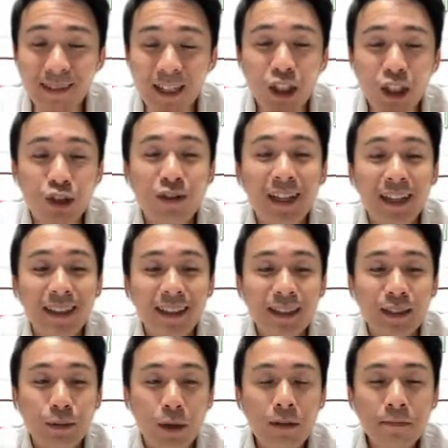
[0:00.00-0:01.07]
touch on later
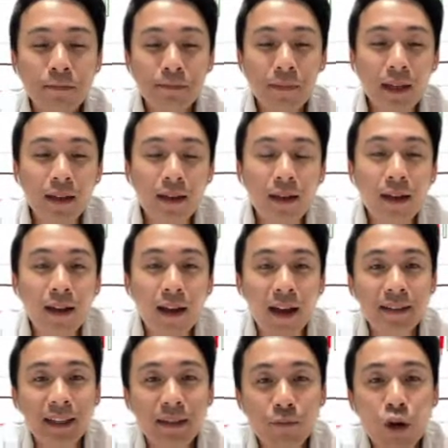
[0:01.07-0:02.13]
as well,
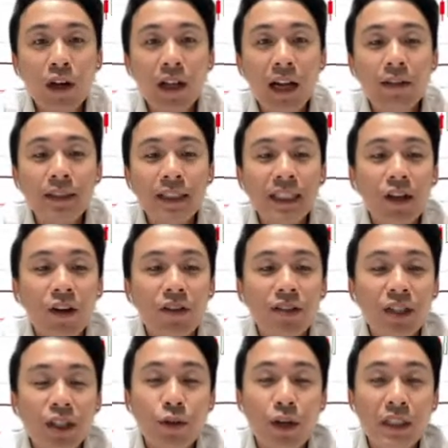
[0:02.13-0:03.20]
and the more clarity on
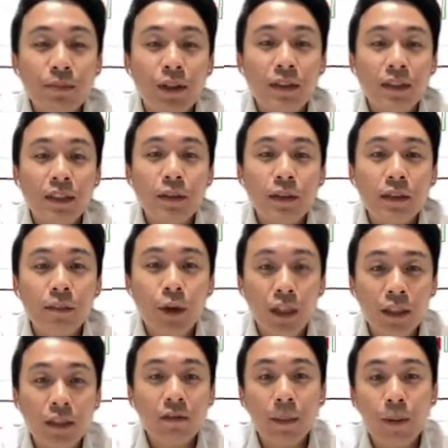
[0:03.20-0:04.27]
the US
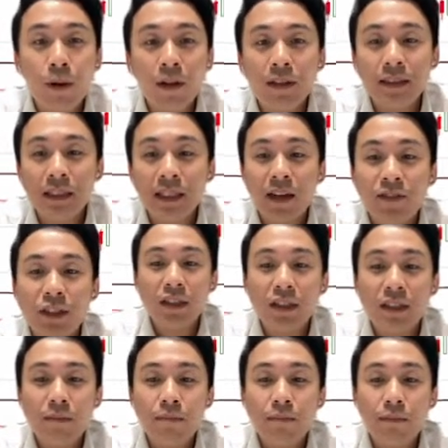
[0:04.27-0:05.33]
monetary policy after
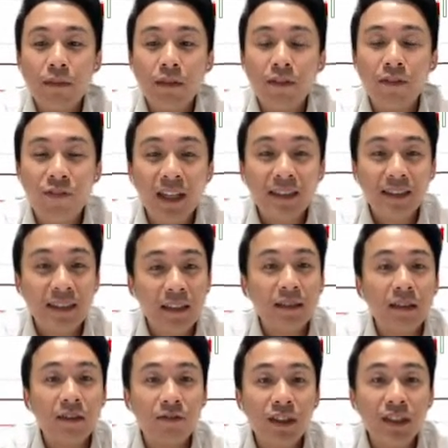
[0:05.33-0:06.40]
the Fed
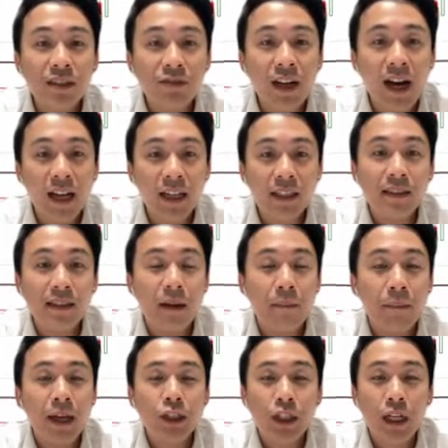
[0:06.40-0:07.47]
started the first rate hike in their
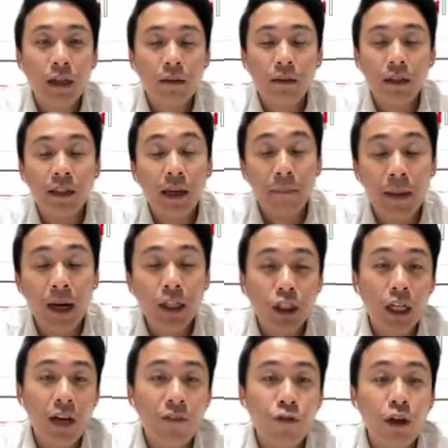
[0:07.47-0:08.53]
match in their
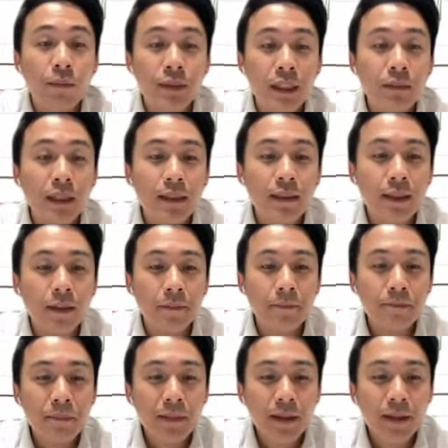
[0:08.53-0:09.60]
March FOMC meeting.
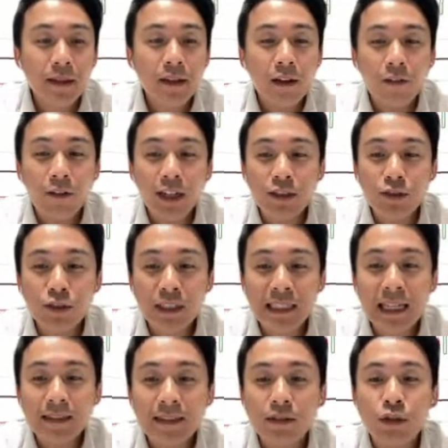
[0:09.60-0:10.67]
Right. So
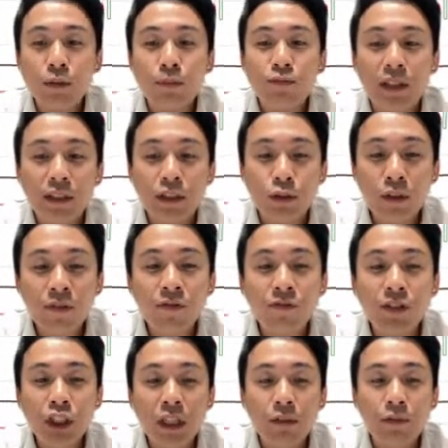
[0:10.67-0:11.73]
this led the swift, the swift
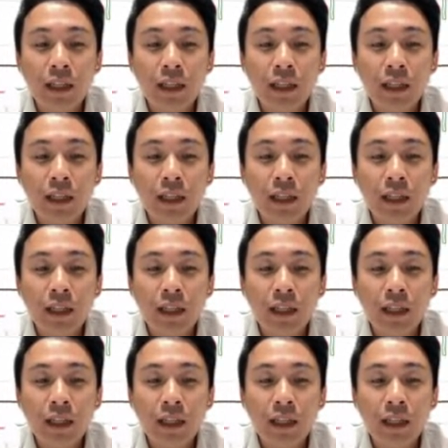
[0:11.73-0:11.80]
V-shaped